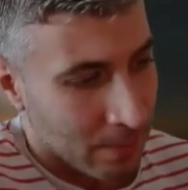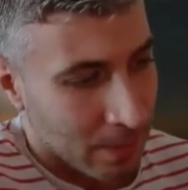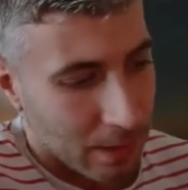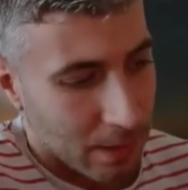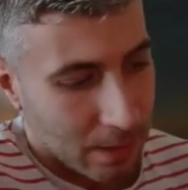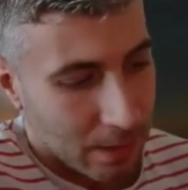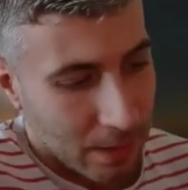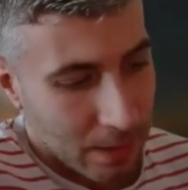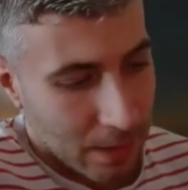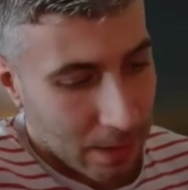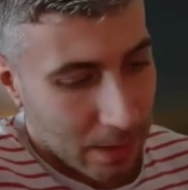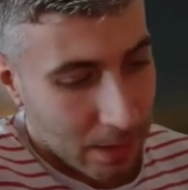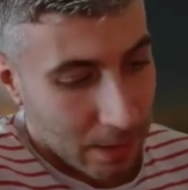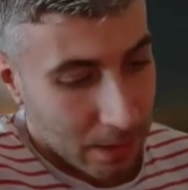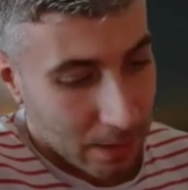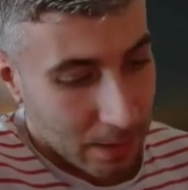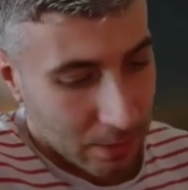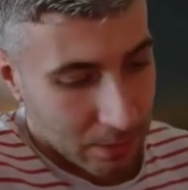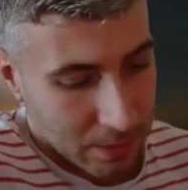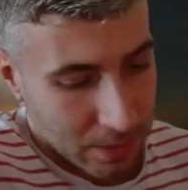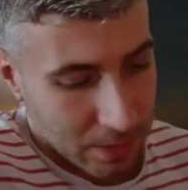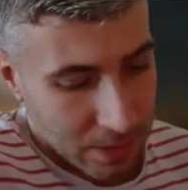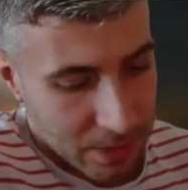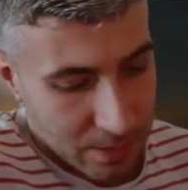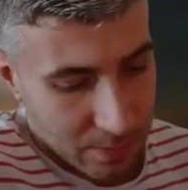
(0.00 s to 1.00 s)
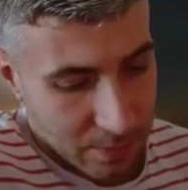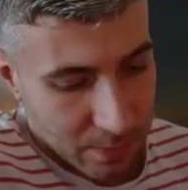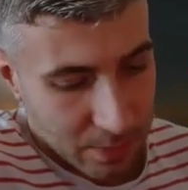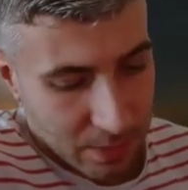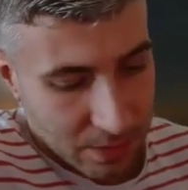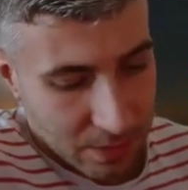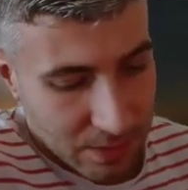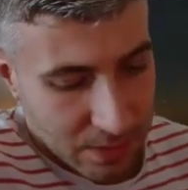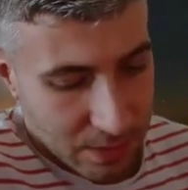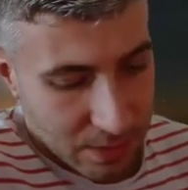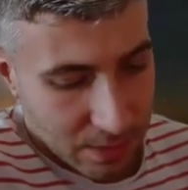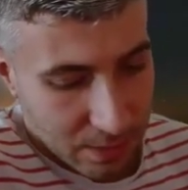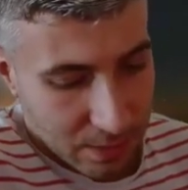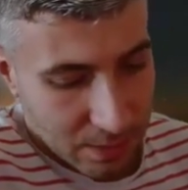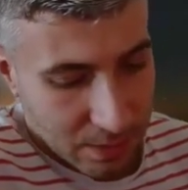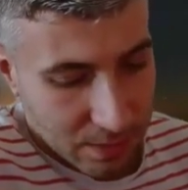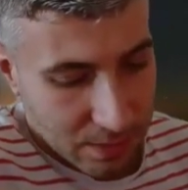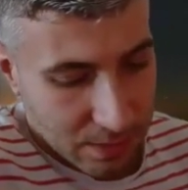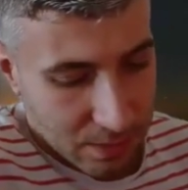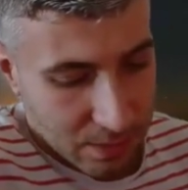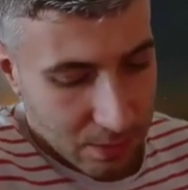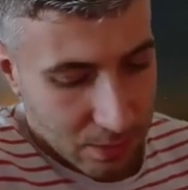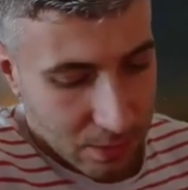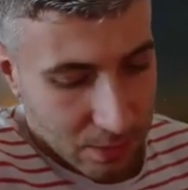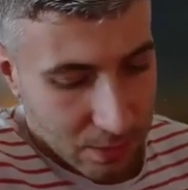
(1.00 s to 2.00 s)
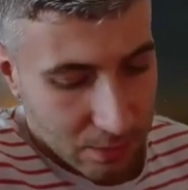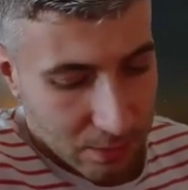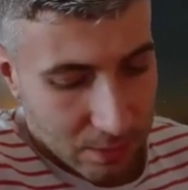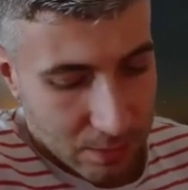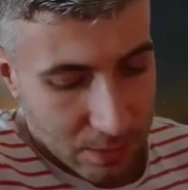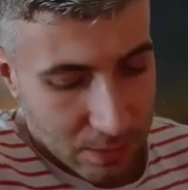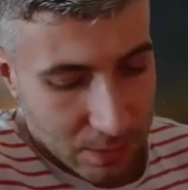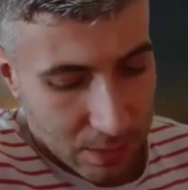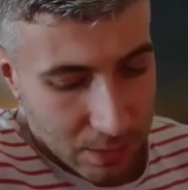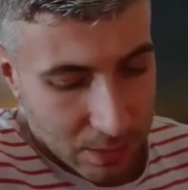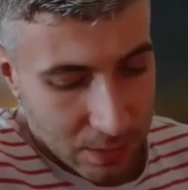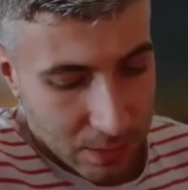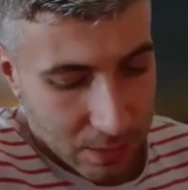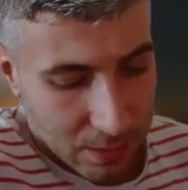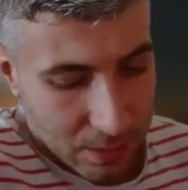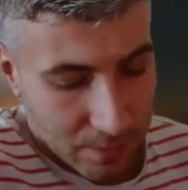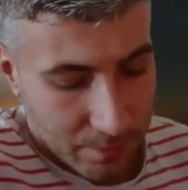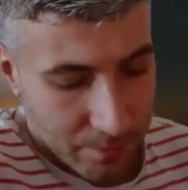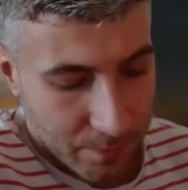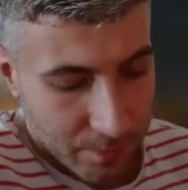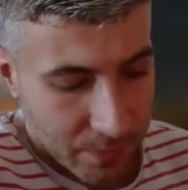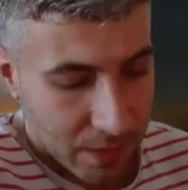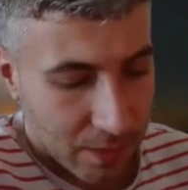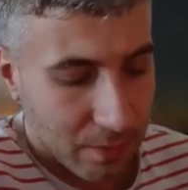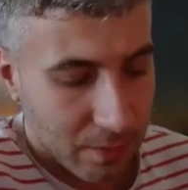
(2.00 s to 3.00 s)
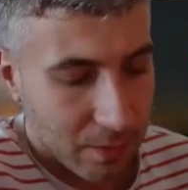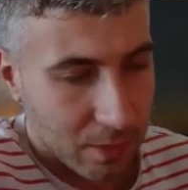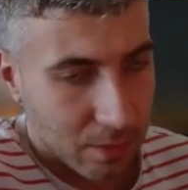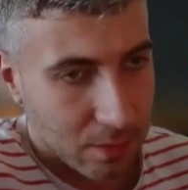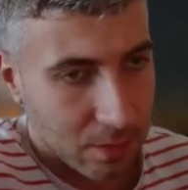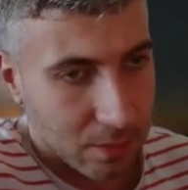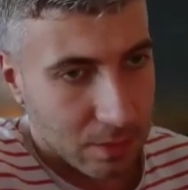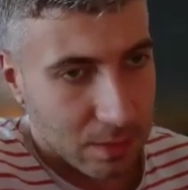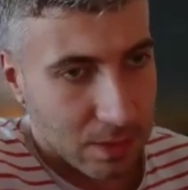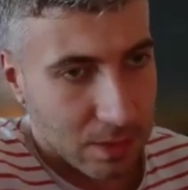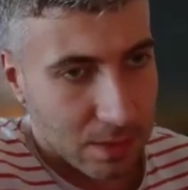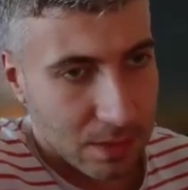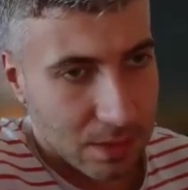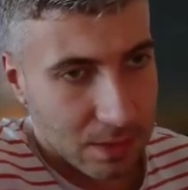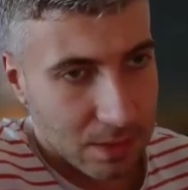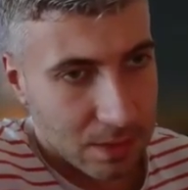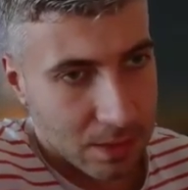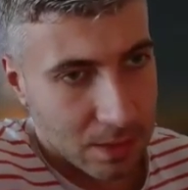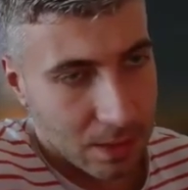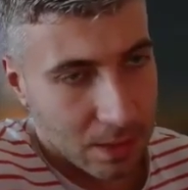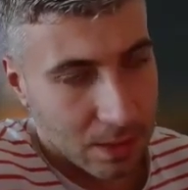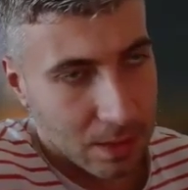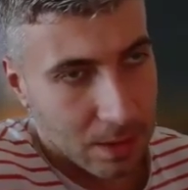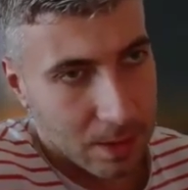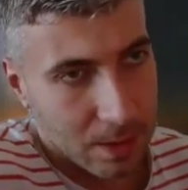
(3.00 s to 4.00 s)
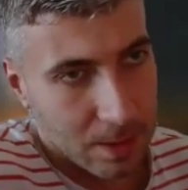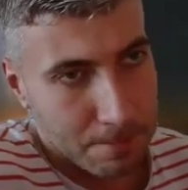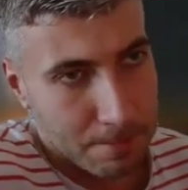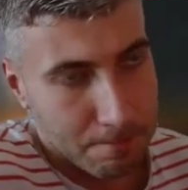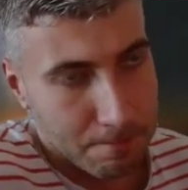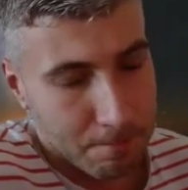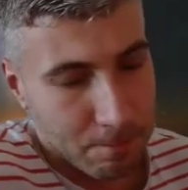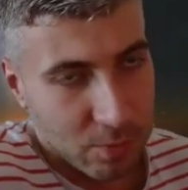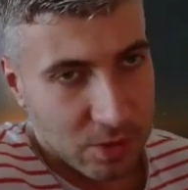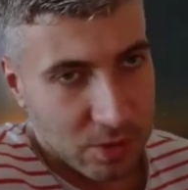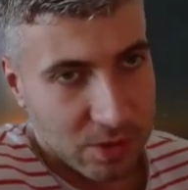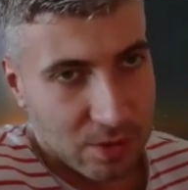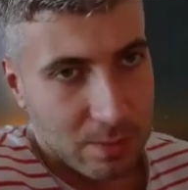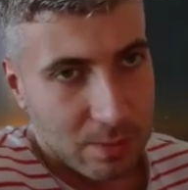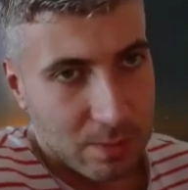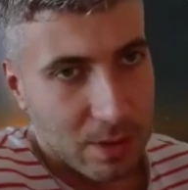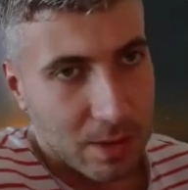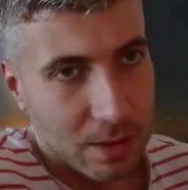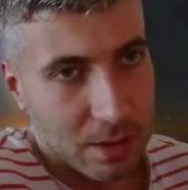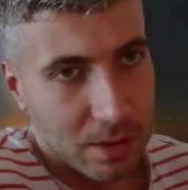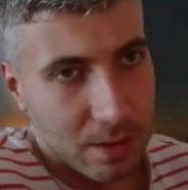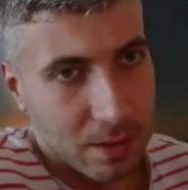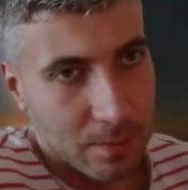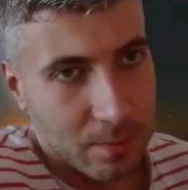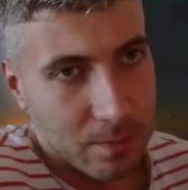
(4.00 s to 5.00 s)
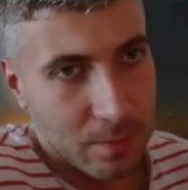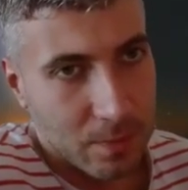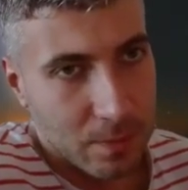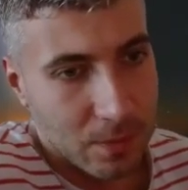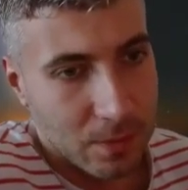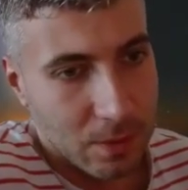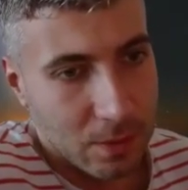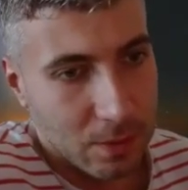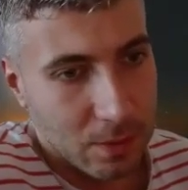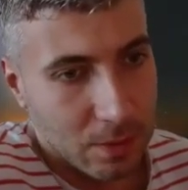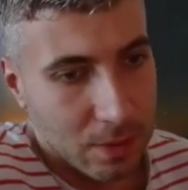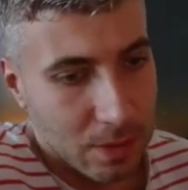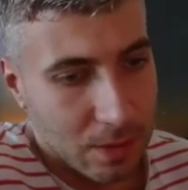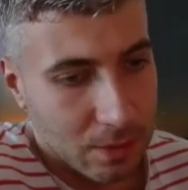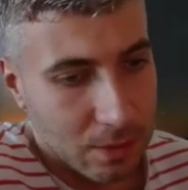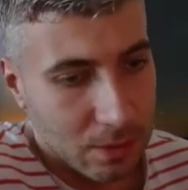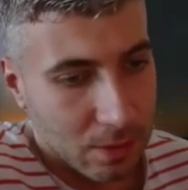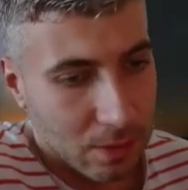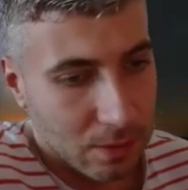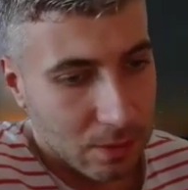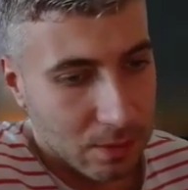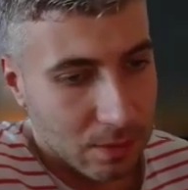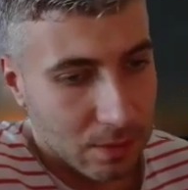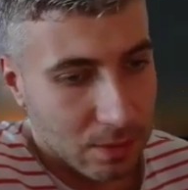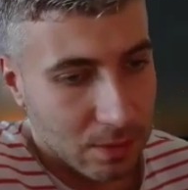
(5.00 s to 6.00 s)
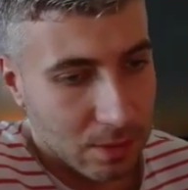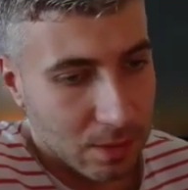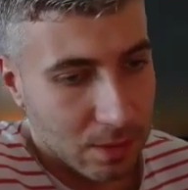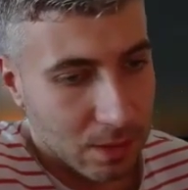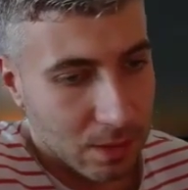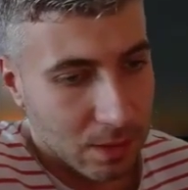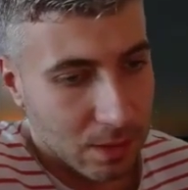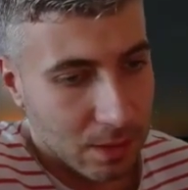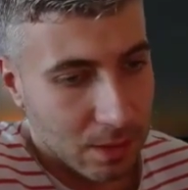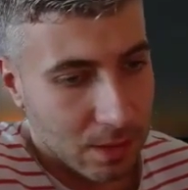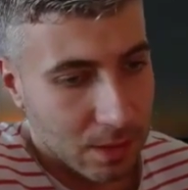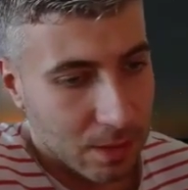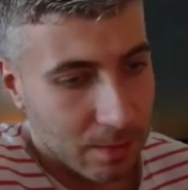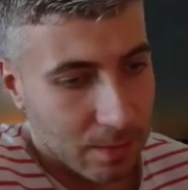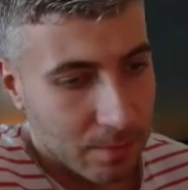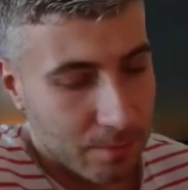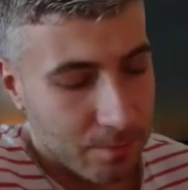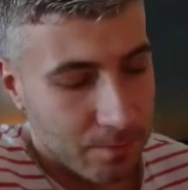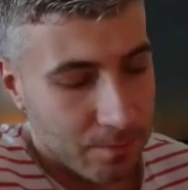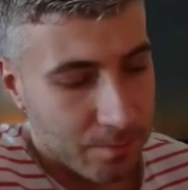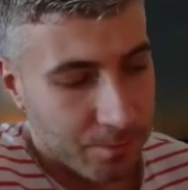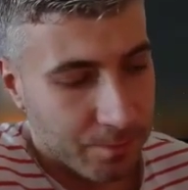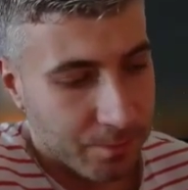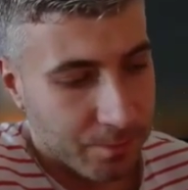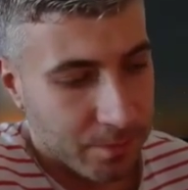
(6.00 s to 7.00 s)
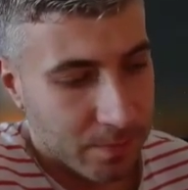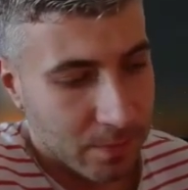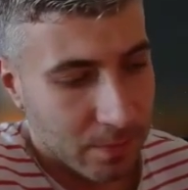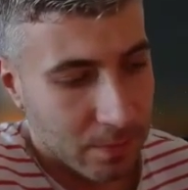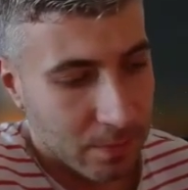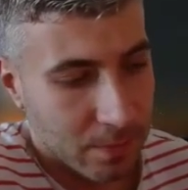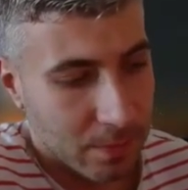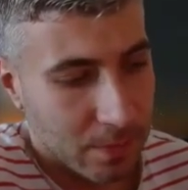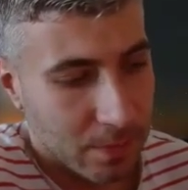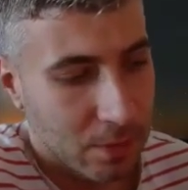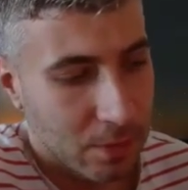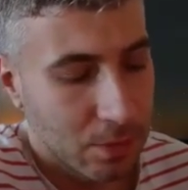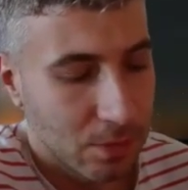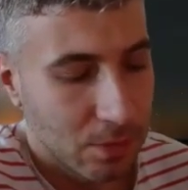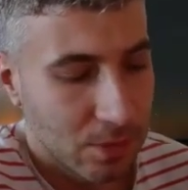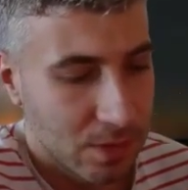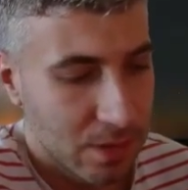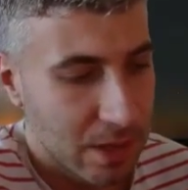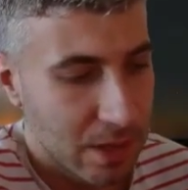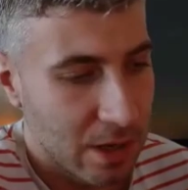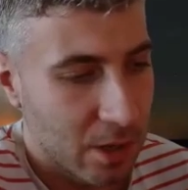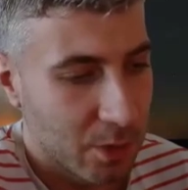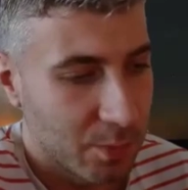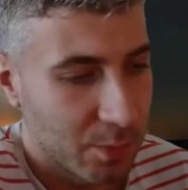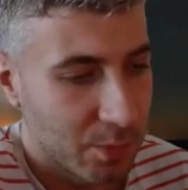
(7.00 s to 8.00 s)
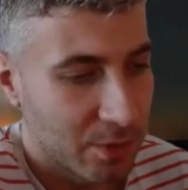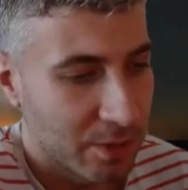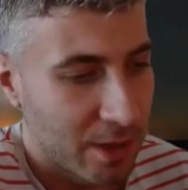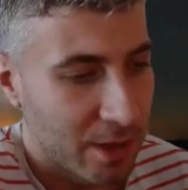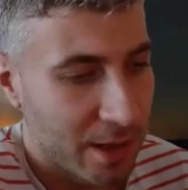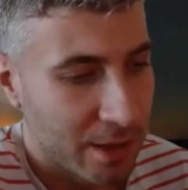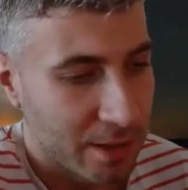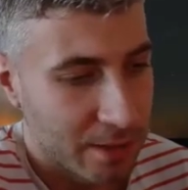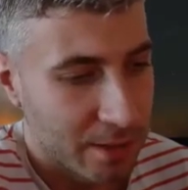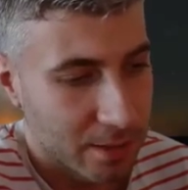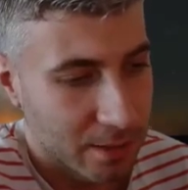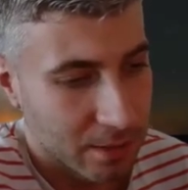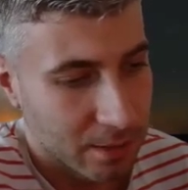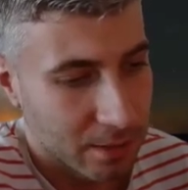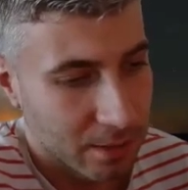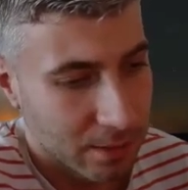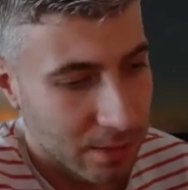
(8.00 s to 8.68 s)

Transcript: Yeah, annotation processing is not giving you this possibility. You cannot use the output writer